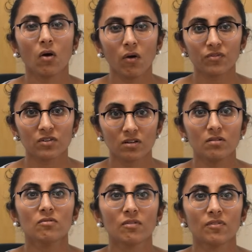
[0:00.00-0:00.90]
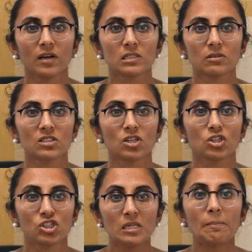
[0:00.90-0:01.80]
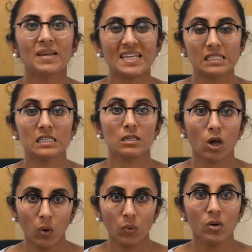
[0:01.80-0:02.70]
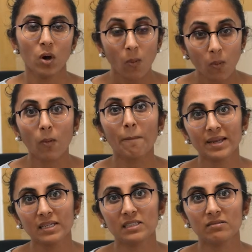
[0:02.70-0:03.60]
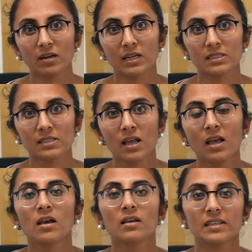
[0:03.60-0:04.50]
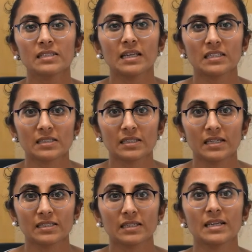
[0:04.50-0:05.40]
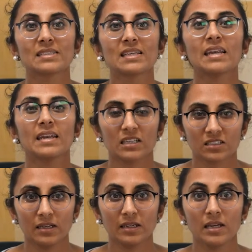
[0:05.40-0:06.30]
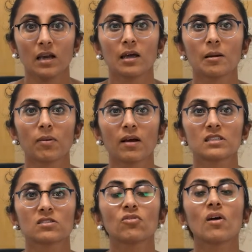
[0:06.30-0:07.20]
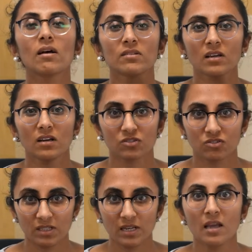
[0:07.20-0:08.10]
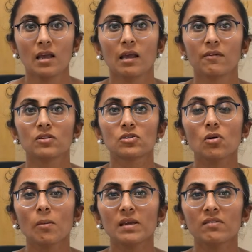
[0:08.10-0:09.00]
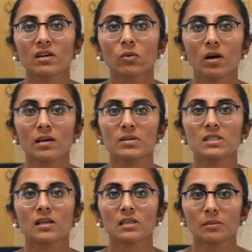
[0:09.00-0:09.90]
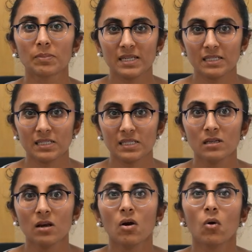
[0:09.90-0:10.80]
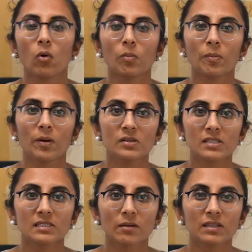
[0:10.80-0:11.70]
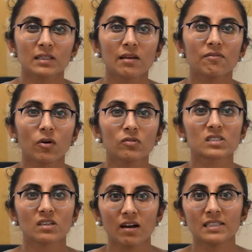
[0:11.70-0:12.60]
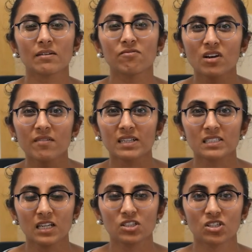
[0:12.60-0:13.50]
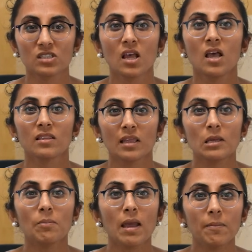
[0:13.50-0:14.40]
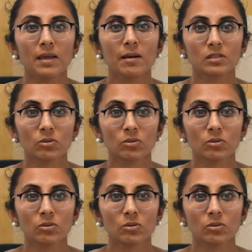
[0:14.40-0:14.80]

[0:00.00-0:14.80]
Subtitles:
often referred to as GPDO or PD rights. This legislation is set nationally and applies throughout the country. If you do not meet requirements under PD or proposing something that involves side and rear extensions, then you may be able